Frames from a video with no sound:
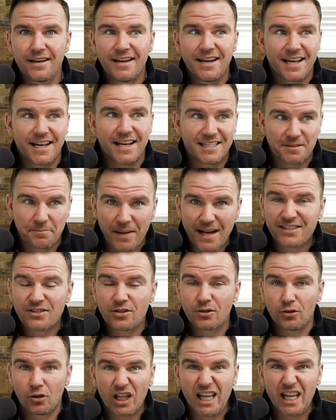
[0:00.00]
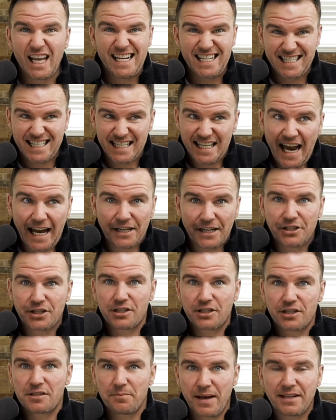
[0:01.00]
It's meant to look like a sketch.
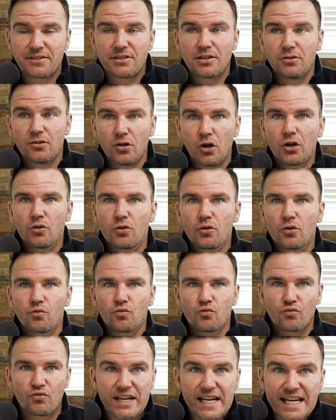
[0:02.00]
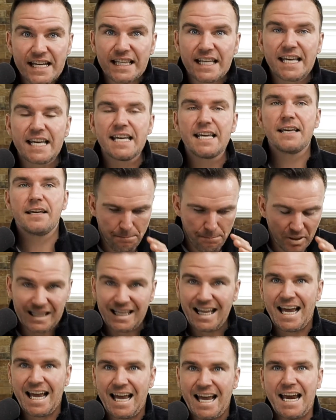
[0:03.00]
It's meant to look really
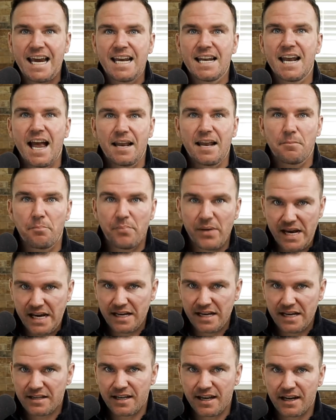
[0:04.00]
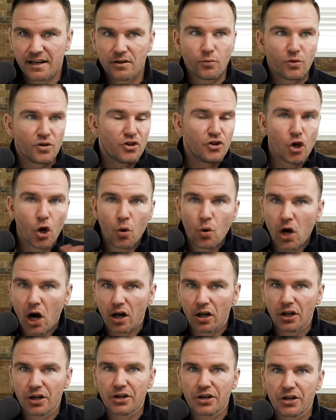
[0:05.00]
plain and basic with no
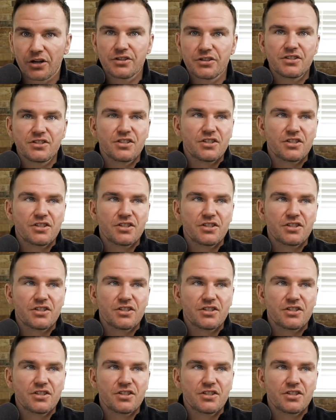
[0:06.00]
colors,